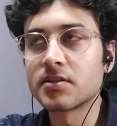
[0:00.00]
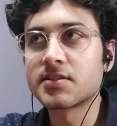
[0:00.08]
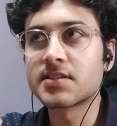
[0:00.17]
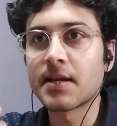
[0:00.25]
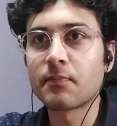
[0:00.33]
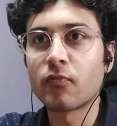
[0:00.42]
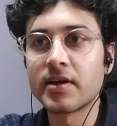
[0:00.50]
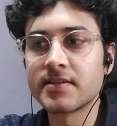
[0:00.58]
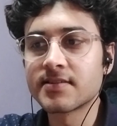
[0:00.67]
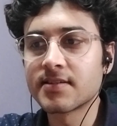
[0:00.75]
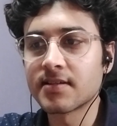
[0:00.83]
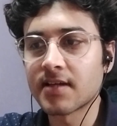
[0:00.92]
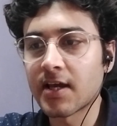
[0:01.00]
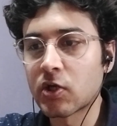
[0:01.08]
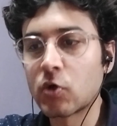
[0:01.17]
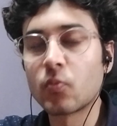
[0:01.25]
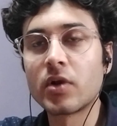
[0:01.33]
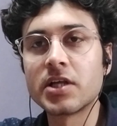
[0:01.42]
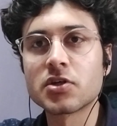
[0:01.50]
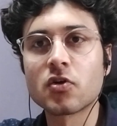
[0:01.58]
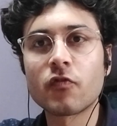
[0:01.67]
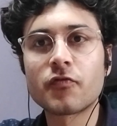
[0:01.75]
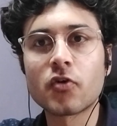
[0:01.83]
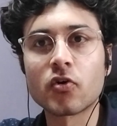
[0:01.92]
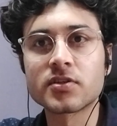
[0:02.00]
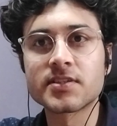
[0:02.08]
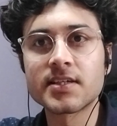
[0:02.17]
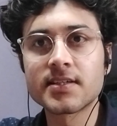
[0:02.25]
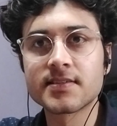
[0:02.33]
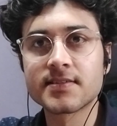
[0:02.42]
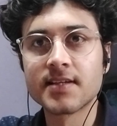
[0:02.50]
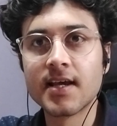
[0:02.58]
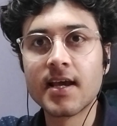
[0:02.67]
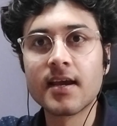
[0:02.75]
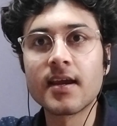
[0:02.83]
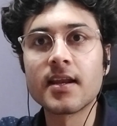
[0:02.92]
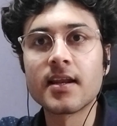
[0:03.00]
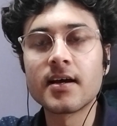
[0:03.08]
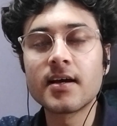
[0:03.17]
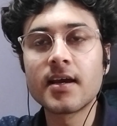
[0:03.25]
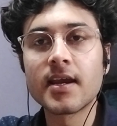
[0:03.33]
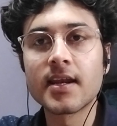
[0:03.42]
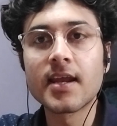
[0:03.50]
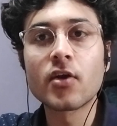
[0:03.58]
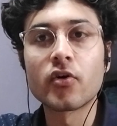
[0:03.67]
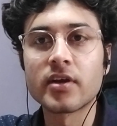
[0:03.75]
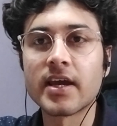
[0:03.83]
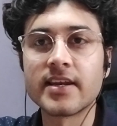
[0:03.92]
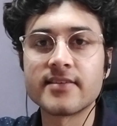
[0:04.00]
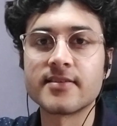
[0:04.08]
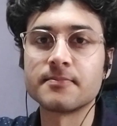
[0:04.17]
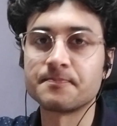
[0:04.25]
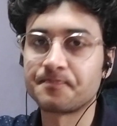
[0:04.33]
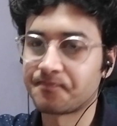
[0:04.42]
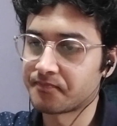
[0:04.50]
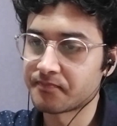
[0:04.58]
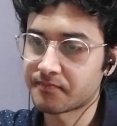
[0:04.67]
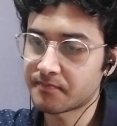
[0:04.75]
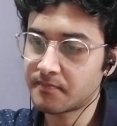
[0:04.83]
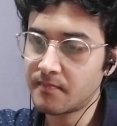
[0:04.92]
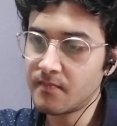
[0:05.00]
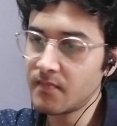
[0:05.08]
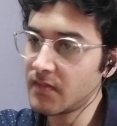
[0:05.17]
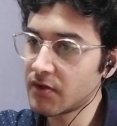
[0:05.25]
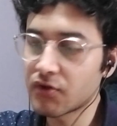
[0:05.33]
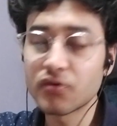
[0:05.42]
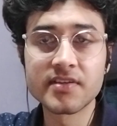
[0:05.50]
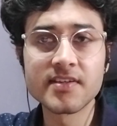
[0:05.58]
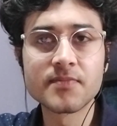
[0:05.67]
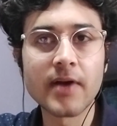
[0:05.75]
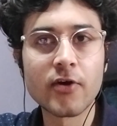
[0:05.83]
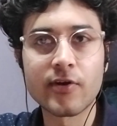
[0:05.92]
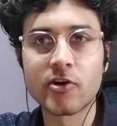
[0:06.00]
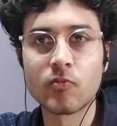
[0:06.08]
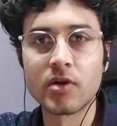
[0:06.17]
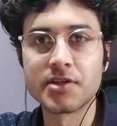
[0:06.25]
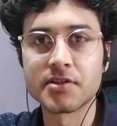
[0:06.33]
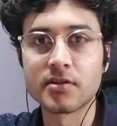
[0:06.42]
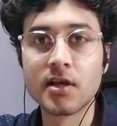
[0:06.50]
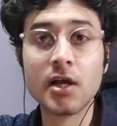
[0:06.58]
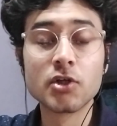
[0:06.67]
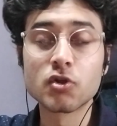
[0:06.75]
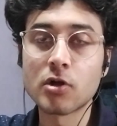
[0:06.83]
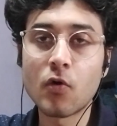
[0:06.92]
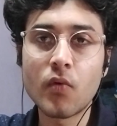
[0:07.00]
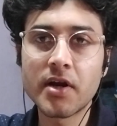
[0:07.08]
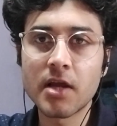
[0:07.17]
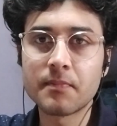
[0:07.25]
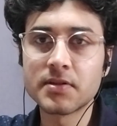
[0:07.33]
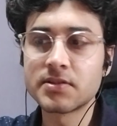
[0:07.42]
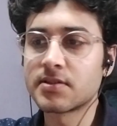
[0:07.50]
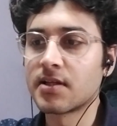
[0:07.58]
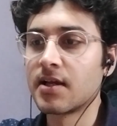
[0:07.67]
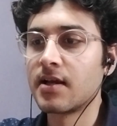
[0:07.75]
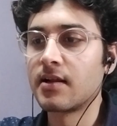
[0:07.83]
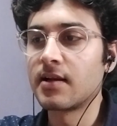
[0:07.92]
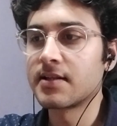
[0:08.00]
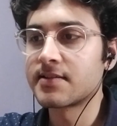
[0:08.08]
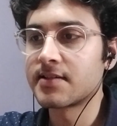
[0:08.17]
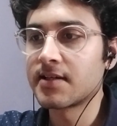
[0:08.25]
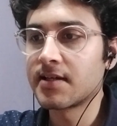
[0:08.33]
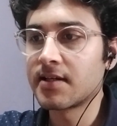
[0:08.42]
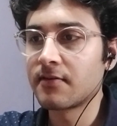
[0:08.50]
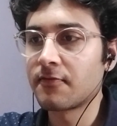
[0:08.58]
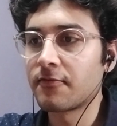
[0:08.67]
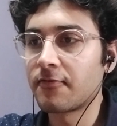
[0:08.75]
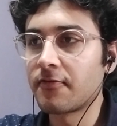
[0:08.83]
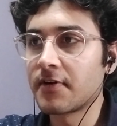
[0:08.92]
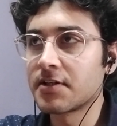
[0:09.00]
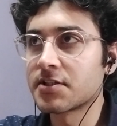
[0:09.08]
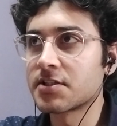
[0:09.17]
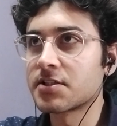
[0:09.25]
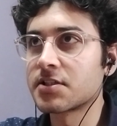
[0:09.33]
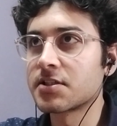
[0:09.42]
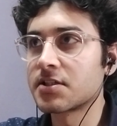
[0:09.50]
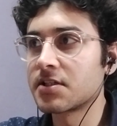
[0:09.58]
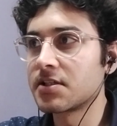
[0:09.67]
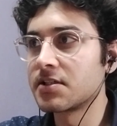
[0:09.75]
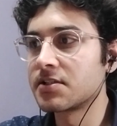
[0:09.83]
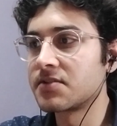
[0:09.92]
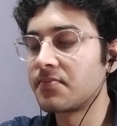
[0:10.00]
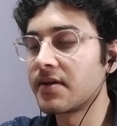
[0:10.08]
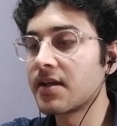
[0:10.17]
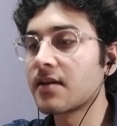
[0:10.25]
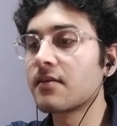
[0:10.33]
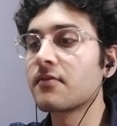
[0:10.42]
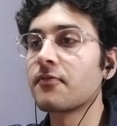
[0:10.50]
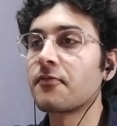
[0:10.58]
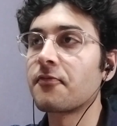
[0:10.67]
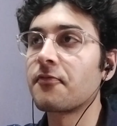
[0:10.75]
stepwise accumulation of toxics in an organism. So this is bioaccumulation. So now what happens? Let's say fish is being